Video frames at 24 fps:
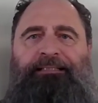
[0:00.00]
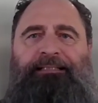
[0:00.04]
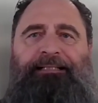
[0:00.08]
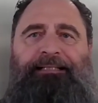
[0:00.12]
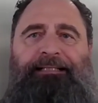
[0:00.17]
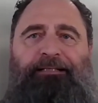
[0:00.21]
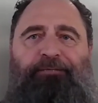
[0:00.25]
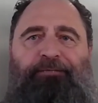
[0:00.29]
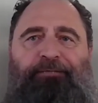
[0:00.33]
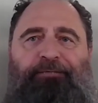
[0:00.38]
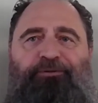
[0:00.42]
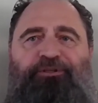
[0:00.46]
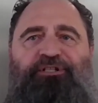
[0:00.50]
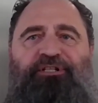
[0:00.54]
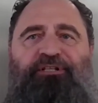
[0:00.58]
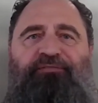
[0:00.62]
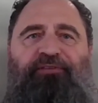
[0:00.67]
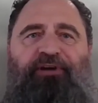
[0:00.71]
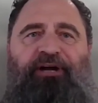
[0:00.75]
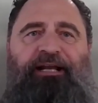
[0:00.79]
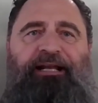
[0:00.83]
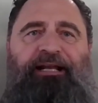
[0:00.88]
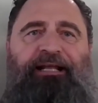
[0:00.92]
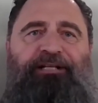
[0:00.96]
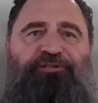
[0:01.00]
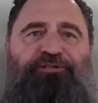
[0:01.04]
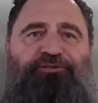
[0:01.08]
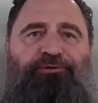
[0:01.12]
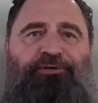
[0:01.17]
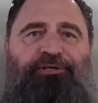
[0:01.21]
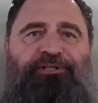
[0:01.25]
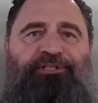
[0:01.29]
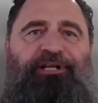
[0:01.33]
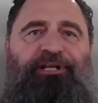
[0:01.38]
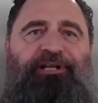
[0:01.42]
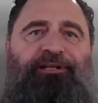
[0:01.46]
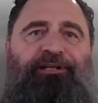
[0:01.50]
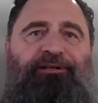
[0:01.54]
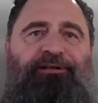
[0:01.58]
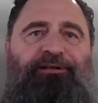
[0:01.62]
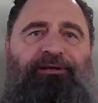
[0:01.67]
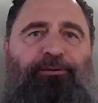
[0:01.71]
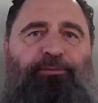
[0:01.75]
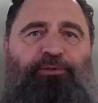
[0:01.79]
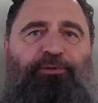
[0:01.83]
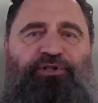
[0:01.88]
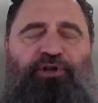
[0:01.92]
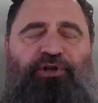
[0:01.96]
and recently financed or extended
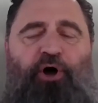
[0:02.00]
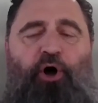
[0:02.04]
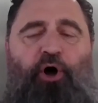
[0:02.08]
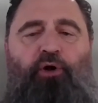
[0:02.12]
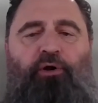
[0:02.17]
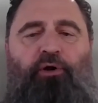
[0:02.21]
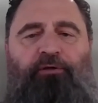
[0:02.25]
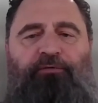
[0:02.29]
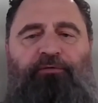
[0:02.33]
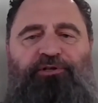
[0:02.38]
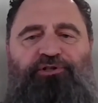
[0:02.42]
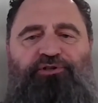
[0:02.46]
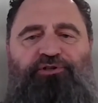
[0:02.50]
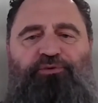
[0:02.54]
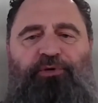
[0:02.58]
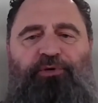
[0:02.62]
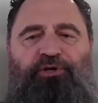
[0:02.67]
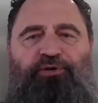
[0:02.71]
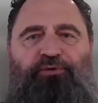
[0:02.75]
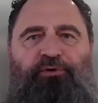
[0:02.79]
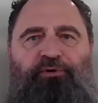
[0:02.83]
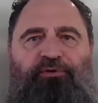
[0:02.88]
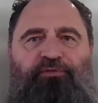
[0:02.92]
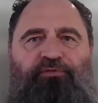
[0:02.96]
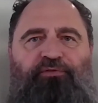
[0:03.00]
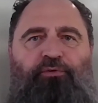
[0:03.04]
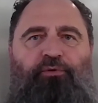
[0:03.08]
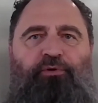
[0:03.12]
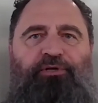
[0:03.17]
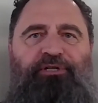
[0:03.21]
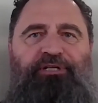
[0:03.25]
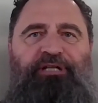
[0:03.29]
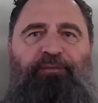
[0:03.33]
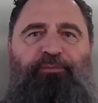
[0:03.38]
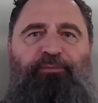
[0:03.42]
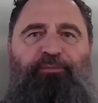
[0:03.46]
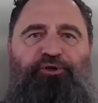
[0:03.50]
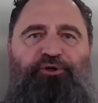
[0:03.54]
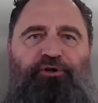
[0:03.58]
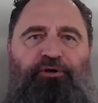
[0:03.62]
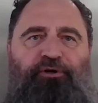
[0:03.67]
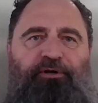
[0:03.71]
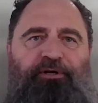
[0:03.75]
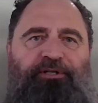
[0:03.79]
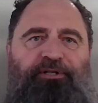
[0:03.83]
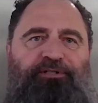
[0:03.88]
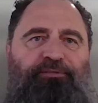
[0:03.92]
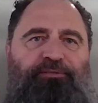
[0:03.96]
almost all of its 2024 debt
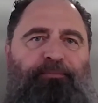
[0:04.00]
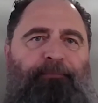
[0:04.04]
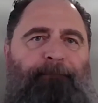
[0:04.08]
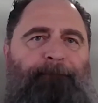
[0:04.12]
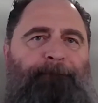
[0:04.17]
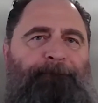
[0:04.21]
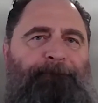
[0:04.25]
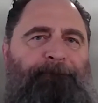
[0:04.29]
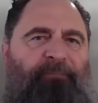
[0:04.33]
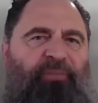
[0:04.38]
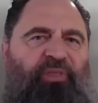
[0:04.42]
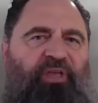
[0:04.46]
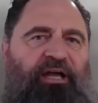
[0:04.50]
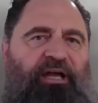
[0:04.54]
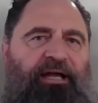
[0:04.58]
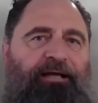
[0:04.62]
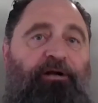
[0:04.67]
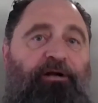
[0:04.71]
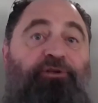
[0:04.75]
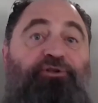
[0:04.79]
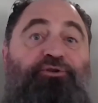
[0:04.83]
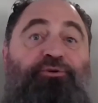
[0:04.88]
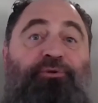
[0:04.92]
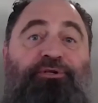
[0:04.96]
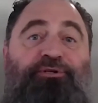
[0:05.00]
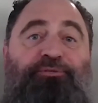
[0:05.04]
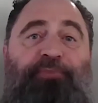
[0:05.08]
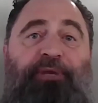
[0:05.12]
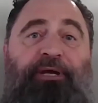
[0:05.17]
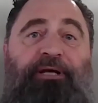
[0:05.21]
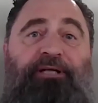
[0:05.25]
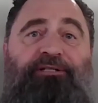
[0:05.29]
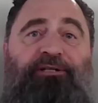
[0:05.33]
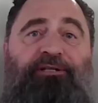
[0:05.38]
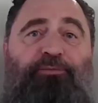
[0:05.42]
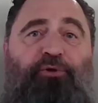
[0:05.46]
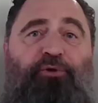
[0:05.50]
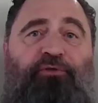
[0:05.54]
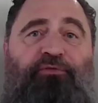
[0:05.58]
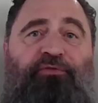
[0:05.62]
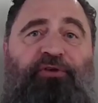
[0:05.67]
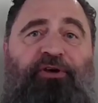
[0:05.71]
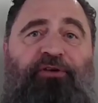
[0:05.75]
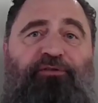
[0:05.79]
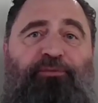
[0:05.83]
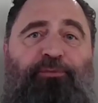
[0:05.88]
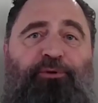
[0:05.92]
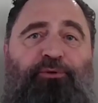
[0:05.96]
maturities. It also expects a more
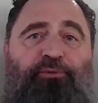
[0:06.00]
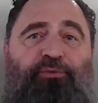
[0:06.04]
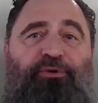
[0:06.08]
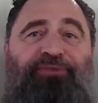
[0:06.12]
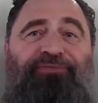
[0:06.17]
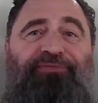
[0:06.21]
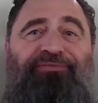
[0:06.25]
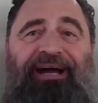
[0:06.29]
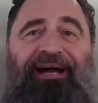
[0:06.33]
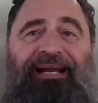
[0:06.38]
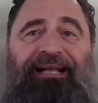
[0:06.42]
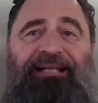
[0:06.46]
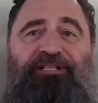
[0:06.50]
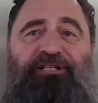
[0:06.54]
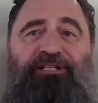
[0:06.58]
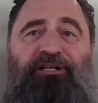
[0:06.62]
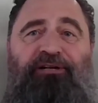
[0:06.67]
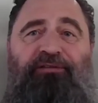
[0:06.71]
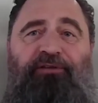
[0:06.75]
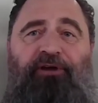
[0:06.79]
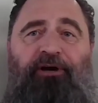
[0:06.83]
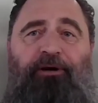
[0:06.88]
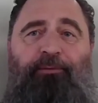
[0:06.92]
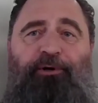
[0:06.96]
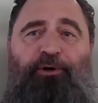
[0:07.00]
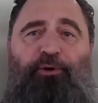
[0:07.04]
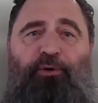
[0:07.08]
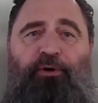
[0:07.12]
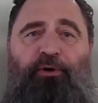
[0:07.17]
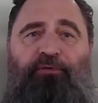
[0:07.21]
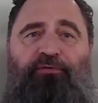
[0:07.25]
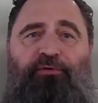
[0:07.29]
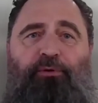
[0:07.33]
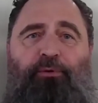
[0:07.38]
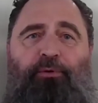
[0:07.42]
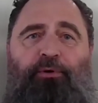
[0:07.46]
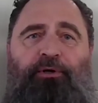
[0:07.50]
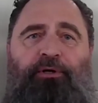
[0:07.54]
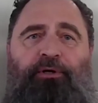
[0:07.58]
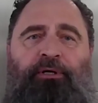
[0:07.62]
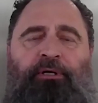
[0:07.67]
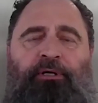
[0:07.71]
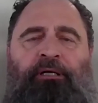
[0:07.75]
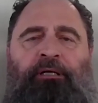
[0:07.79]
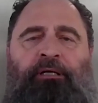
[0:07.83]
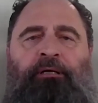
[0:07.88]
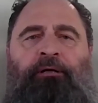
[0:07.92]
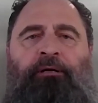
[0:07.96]
favorable refinancing environment going forward,
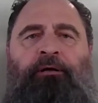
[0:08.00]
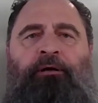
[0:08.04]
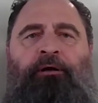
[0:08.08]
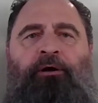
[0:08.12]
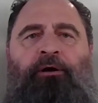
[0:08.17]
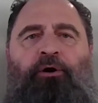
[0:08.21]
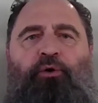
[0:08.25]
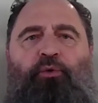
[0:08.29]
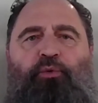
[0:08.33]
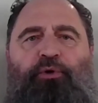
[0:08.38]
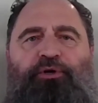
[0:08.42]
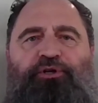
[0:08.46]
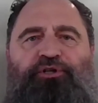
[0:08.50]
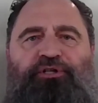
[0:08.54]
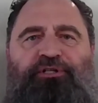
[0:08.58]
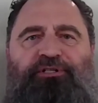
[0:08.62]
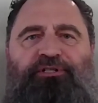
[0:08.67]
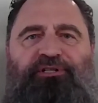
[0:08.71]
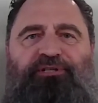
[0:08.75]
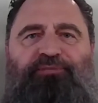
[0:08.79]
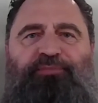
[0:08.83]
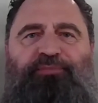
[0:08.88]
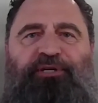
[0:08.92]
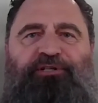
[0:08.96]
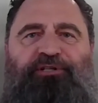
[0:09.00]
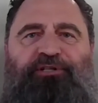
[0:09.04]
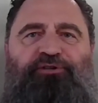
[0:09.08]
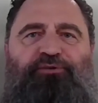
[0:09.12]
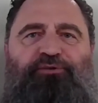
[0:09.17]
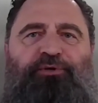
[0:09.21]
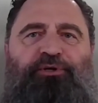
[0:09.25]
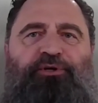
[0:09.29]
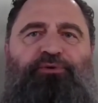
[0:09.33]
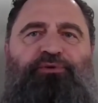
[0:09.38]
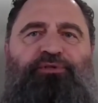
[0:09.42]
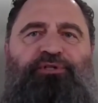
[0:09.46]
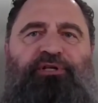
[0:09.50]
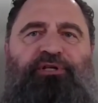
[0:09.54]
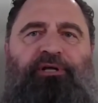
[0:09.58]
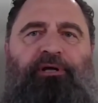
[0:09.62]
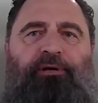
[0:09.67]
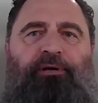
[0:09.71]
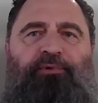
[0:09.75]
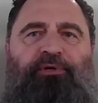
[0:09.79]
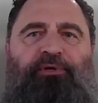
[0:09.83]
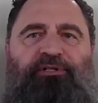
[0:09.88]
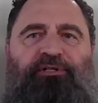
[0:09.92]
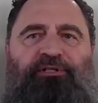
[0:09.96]
which is expected to reduce the
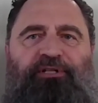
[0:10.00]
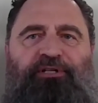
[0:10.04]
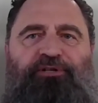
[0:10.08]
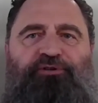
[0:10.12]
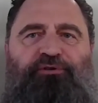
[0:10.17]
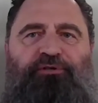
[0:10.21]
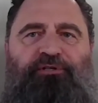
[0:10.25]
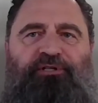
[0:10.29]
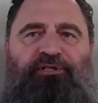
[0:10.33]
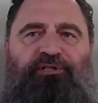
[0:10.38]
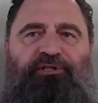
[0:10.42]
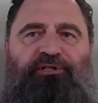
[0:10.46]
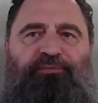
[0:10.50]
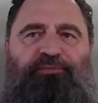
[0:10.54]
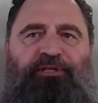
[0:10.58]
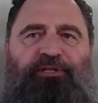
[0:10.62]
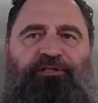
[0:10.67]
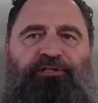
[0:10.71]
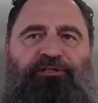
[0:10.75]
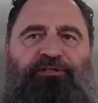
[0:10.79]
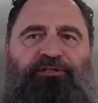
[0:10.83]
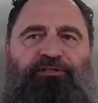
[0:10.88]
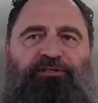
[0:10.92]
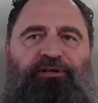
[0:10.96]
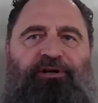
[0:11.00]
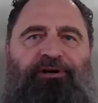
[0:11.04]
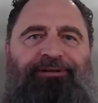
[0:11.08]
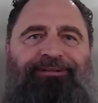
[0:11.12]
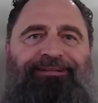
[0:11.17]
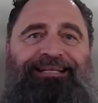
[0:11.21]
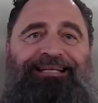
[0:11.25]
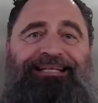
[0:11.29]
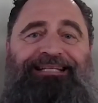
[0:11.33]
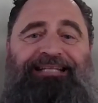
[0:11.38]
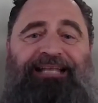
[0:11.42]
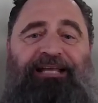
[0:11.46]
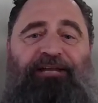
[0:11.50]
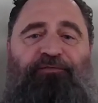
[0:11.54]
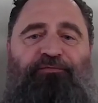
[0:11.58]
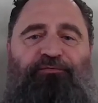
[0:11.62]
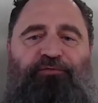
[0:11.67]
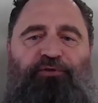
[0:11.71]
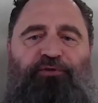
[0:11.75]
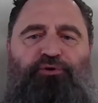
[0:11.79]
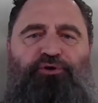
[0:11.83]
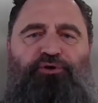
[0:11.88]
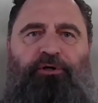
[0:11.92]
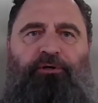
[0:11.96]
company's interest expenses on these and
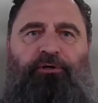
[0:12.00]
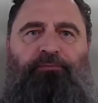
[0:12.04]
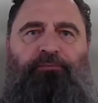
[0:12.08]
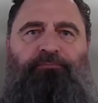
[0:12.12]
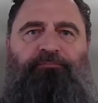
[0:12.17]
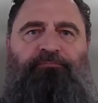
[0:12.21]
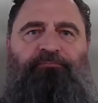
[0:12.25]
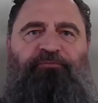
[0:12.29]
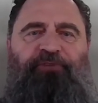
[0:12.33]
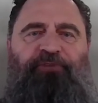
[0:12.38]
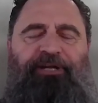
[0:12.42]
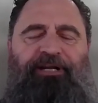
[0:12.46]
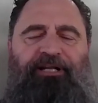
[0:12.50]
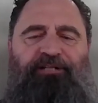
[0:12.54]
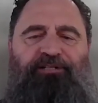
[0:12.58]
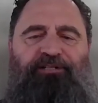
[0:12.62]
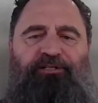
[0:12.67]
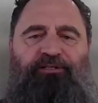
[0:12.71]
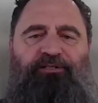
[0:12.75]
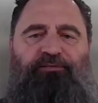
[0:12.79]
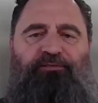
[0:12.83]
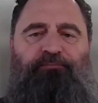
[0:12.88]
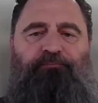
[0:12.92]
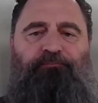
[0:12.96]
future financings.